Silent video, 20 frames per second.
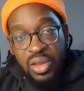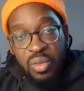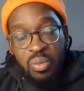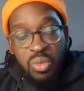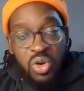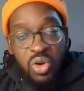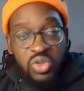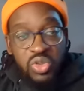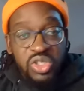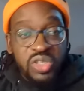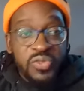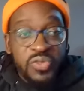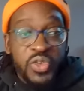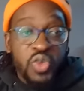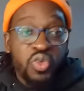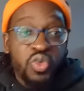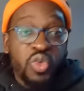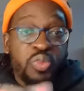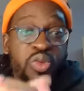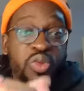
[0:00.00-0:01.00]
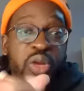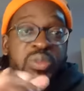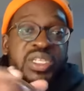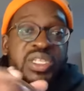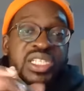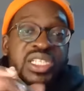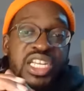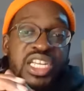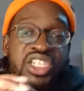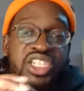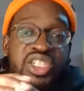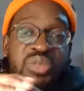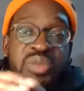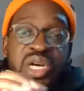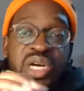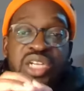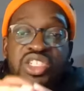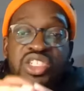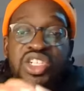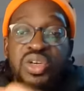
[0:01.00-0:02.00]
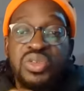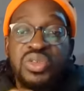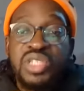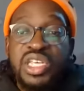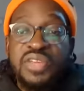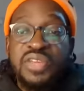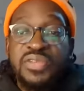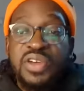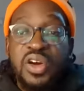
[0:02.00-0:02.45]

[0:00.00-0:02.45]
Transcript: Most of you will probably say Shamar Joseph.